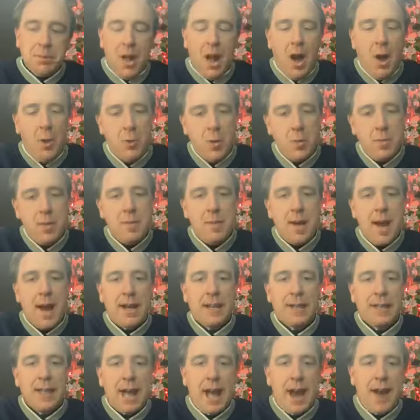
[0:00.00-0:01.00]
Uh, we'll be
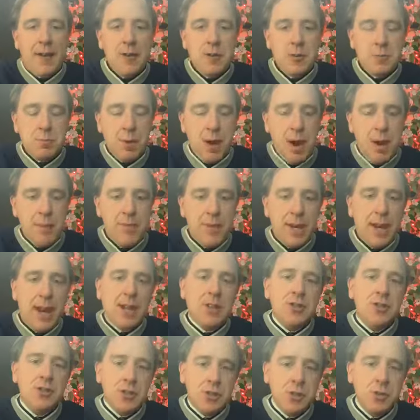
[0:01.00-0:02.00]
back at the Irish Pub the
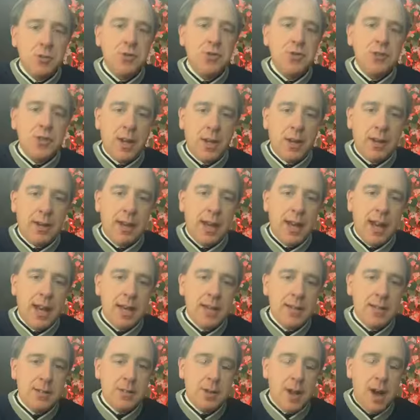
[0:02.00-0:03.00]
next two
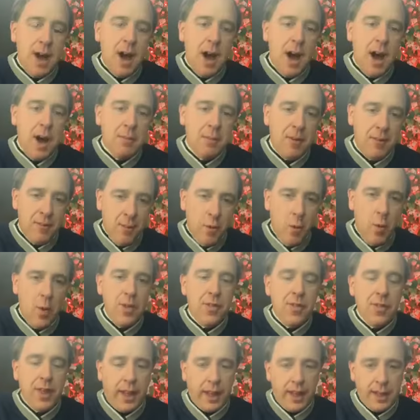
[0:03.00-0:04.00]
Sundays uh, before
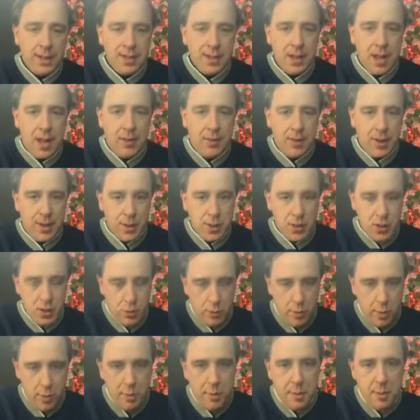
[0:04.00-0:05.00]
Thanksgiving. So
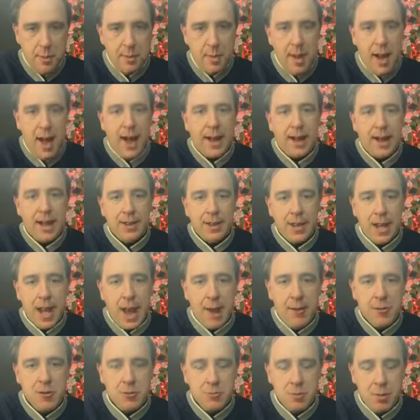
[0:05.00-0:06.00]
we will be back at the
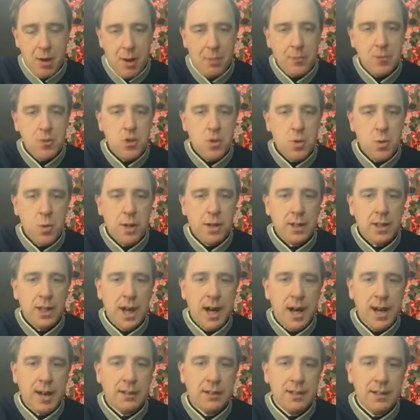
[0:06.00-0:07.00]
Irish Pub two
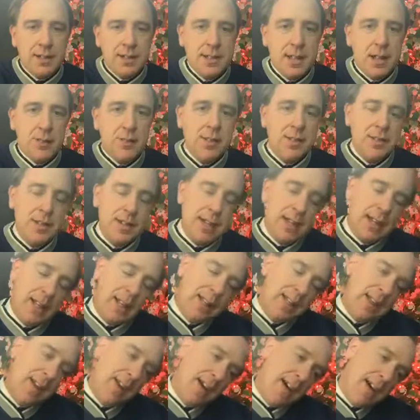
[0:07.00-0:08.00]
o'clock on the
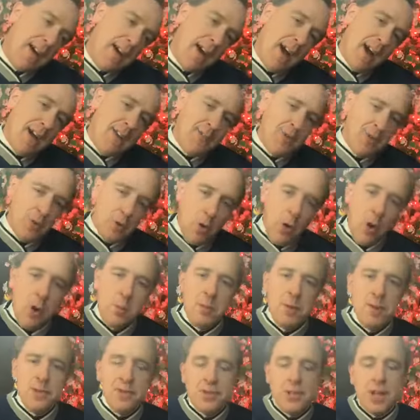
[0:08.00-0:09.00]
seventeenth.
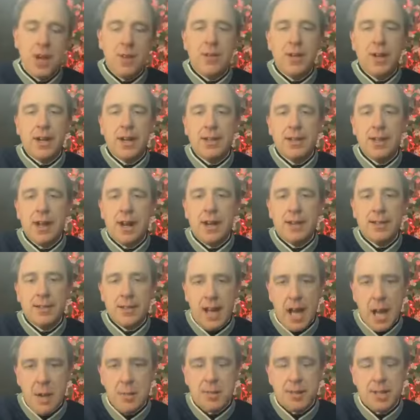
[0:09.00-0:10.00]
Normal seven o'clock
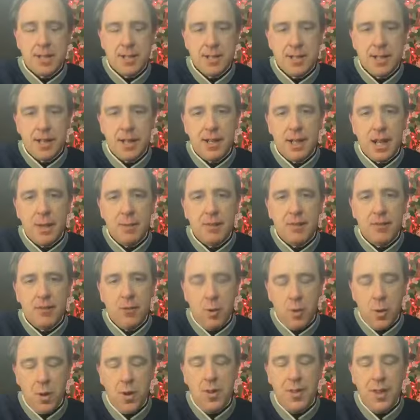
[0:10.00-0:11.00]
time on the Sunday
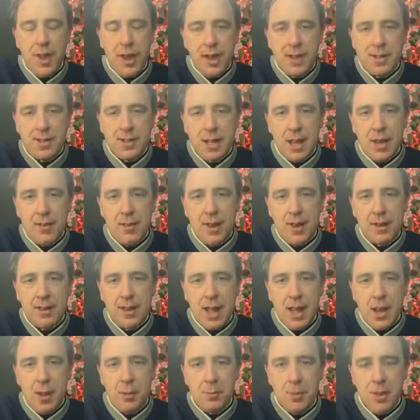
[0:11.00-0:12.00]
before Thanksgiving.
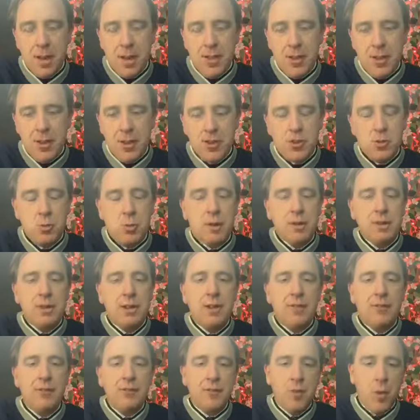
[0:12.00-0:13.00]
That'll be the
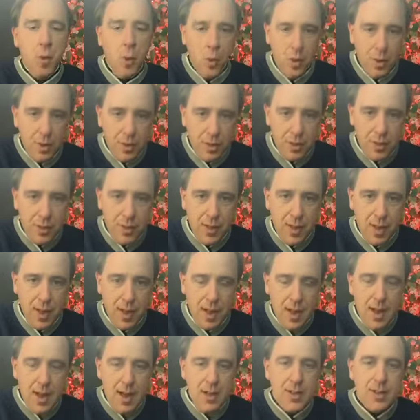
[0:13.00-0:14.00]
twenty fourth
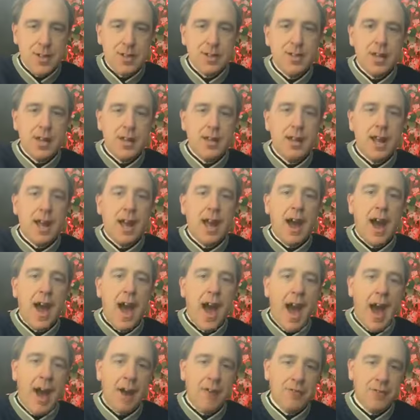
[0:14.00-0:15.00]
the Sunday
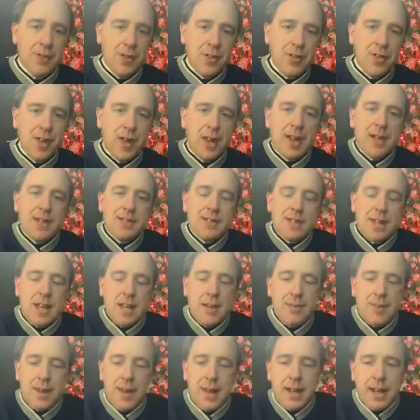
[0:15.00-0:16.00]
after
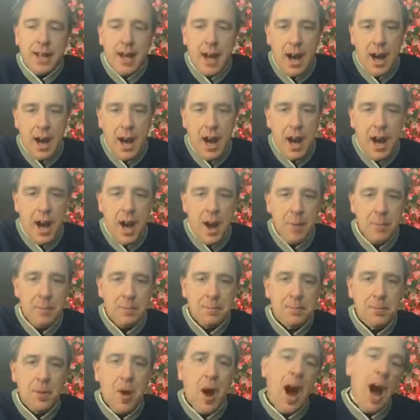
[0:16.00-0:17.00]
Thanksgiving.
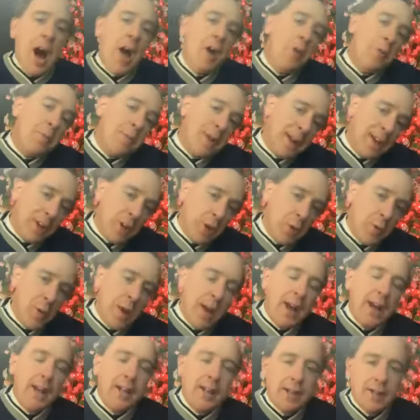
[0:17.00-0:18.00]
Um, well, I will be in New
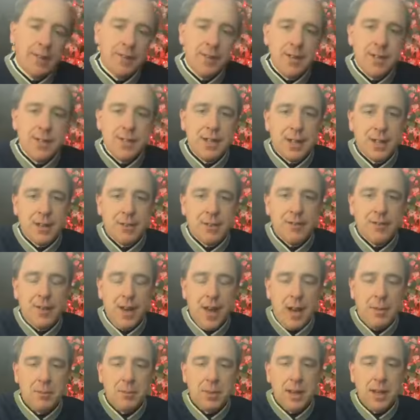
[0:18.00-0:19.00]
England visiting
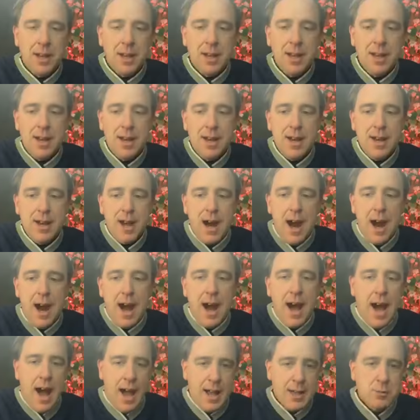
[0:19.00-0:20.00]
family,
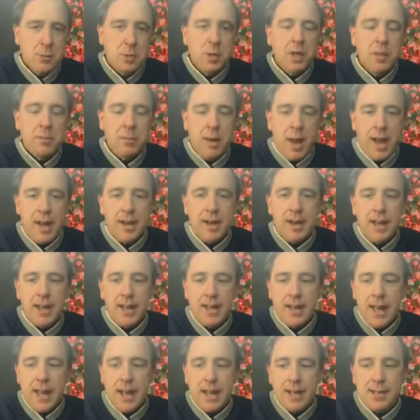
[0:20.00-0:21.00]
uh, as will Amanda
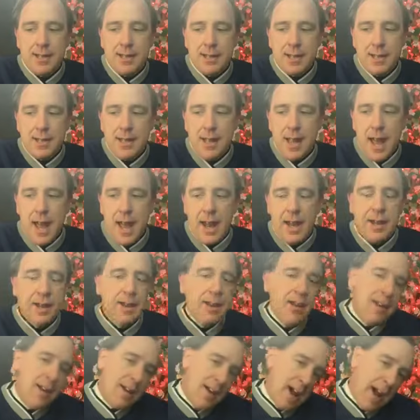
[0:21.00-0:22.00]
and Kenzie. And
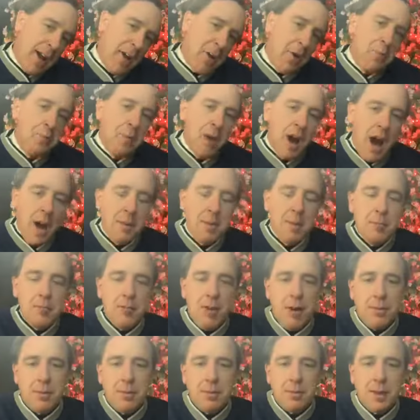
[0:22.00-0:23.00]
I know Palma
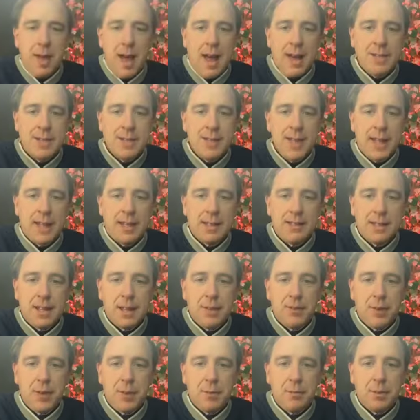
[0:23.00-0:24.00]
probably has
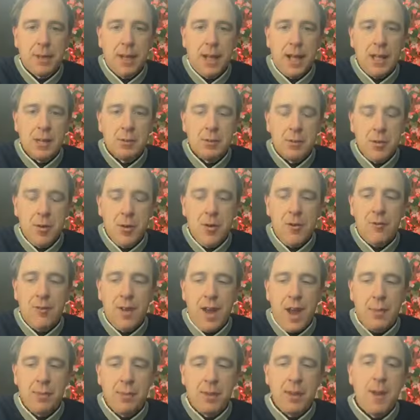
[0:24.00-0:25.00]
Thanksgiving plans with her
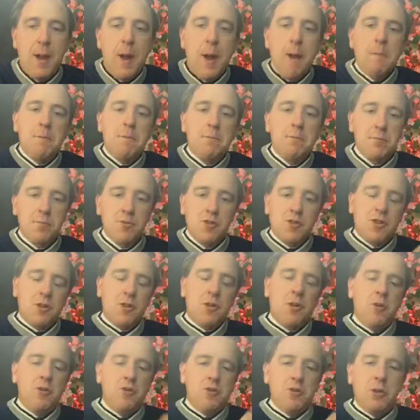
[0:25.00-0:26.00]
family. So
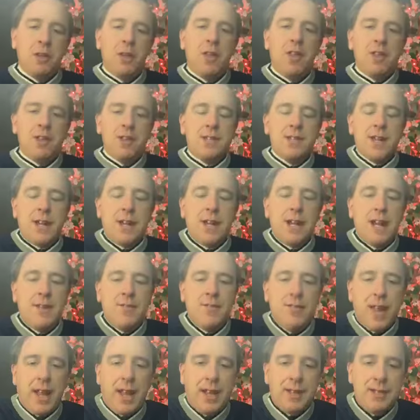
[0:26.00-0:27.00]
usually the Sunday
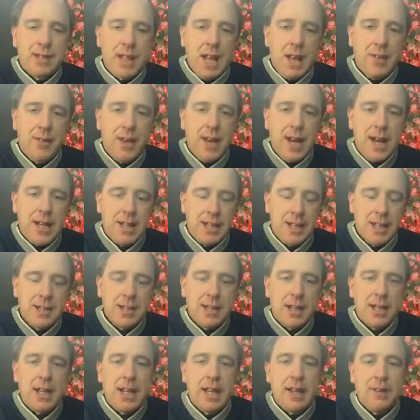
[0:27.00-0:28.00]
of Thanksgiving and the
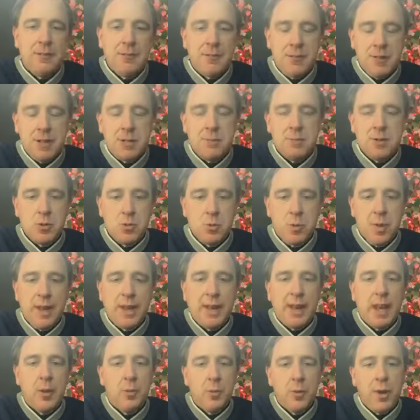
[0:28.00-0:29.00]
Sunday of Christmas
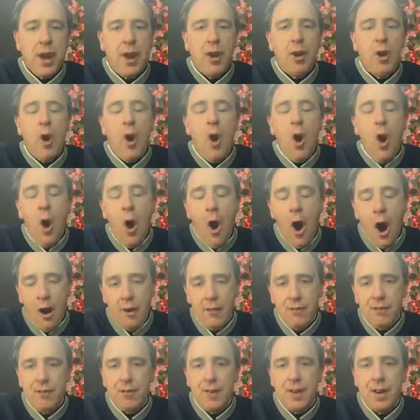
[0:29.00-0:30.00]
weekend, we are
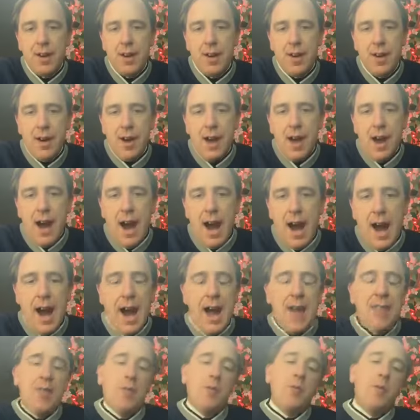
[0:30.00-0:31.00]
off. Uh,
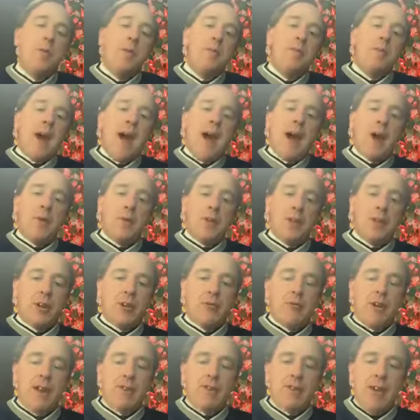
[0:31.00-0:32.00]
and then we'll be back with a
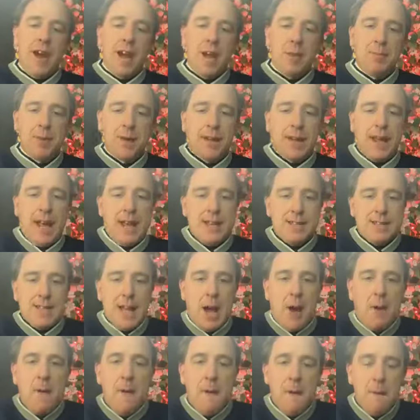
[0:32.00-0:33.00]
great lineup of guests.
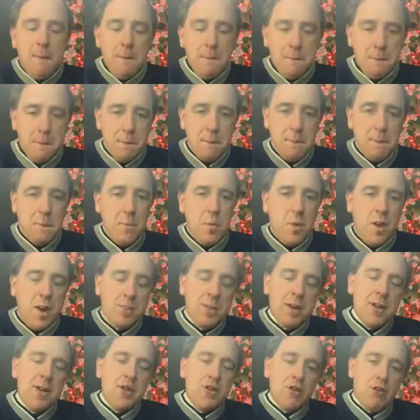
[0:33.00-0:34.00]
Now, we've
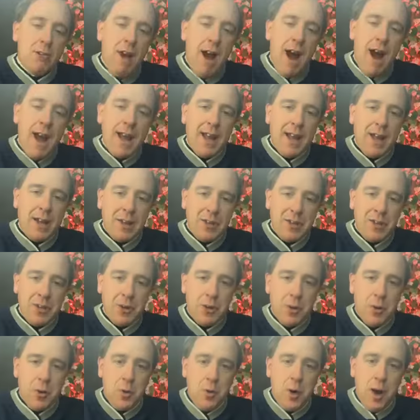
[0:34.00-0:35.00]
been trying
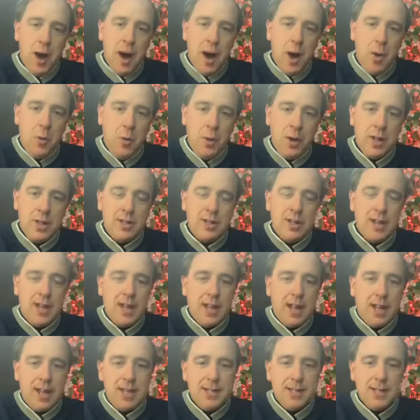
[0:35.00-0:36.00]
to, uh, once on
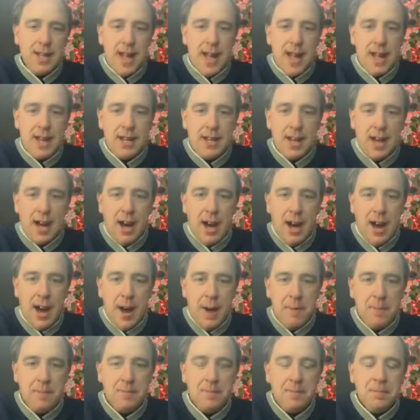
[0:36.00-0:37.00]
his end,
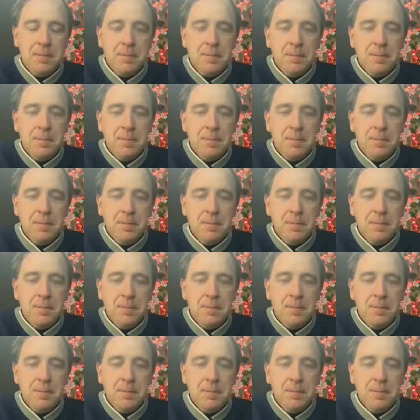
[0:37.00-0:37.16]
um,